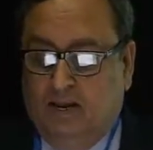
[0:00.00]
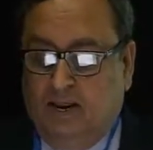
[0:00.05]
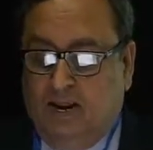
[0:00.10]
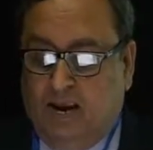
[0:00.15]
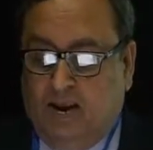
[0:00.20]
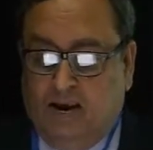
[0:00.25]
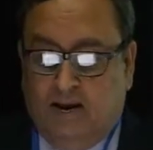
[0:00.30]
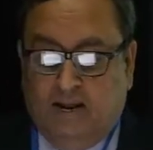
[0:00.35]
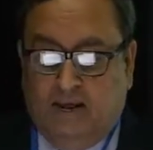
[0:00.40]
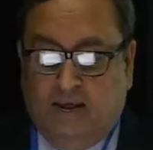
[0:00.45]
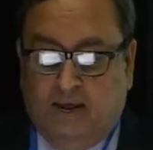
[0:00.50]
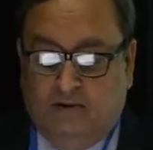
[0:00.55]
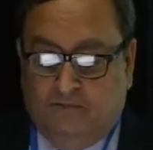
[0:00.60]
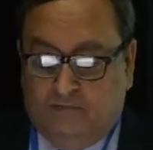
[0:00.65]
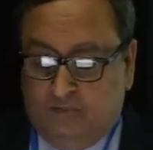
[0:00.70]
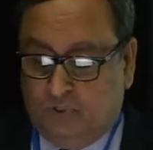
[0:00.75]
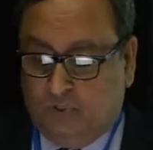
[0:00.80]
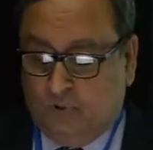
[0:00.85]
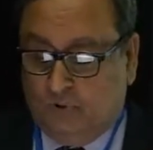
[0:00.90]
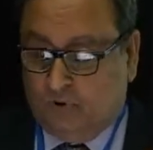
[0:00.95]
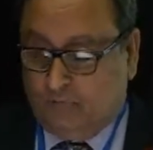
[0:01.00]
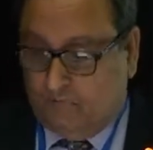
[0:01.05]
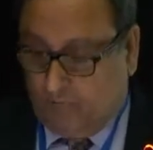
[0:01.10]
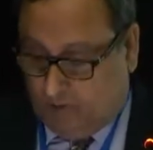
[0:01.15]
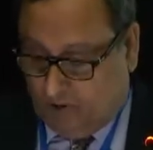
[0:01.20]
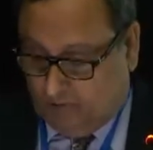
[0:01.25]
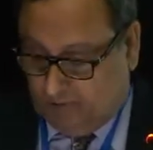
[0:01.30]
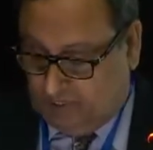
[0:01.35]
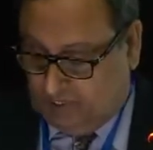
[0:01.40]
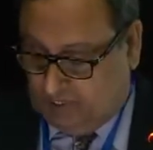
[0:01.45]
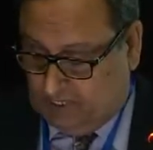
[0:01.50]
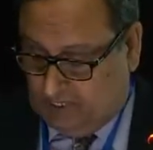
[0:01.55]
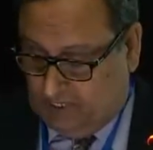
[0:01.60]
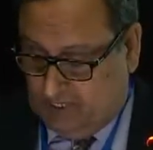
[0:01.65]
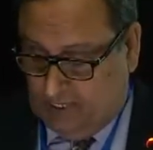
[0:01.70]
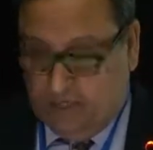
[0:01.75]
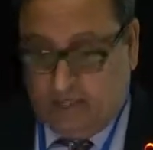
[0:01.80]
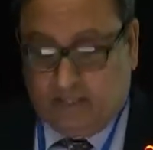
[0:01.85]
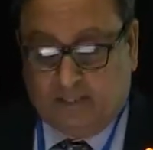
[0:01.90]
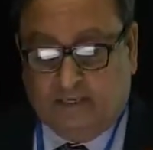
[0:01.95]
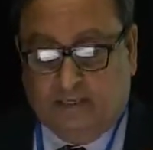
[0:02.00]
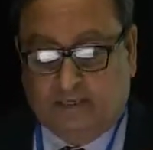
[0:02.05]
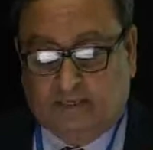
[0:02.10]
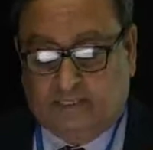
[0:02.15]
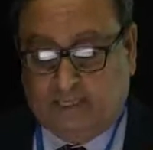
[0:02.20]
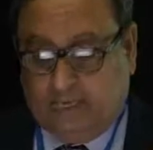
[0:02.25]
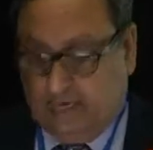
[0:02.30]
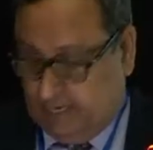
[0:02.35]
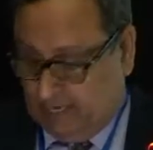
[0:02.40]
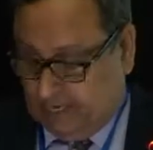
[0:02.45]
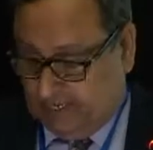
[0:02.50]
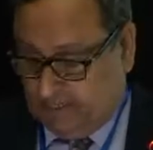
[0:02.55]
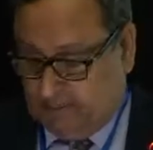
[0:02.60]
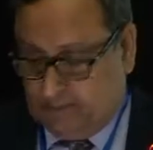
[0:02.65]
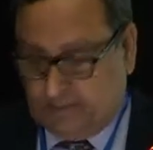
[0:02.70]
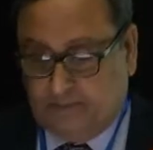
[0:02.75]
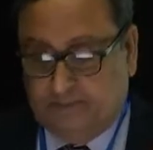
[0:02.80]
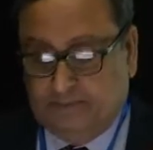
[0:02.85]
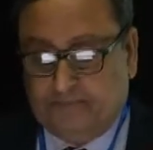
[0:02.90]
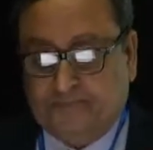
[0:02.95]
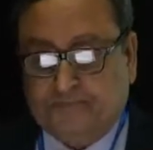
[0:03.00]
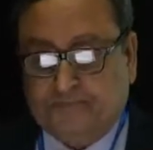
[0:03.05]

and have shown promise in other settings.